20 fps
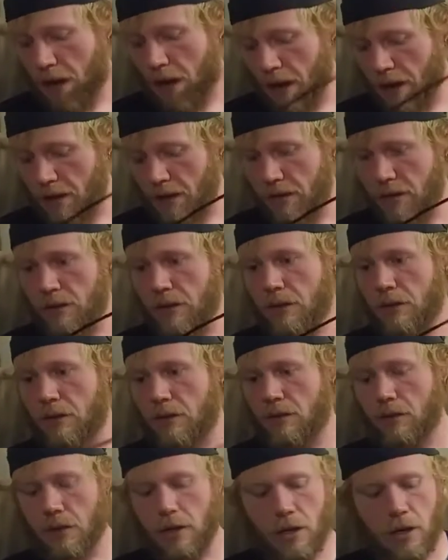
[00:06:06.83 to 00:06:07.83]
and
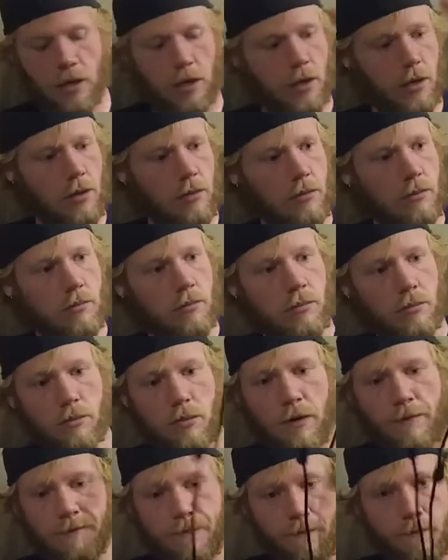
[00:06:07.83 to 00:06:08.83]
a
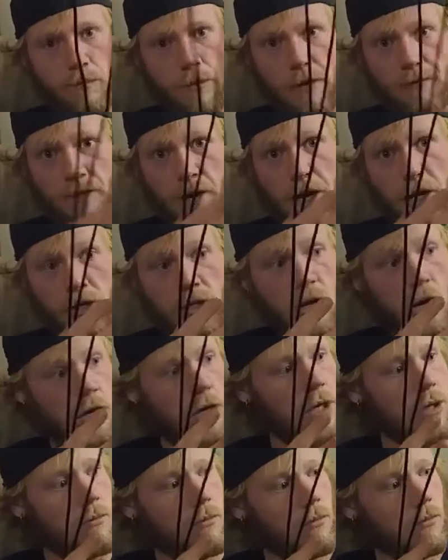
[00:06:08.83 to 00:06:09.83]
fire
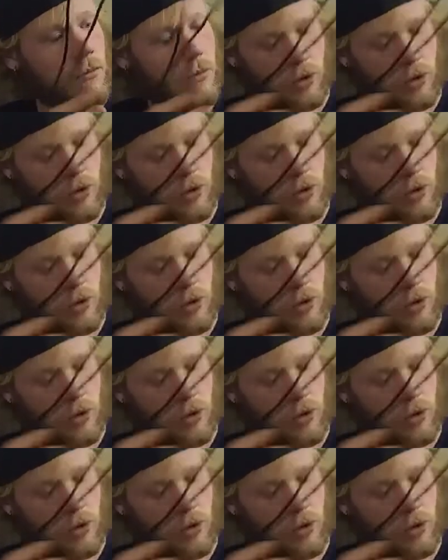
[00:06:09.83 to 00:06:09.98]
starter.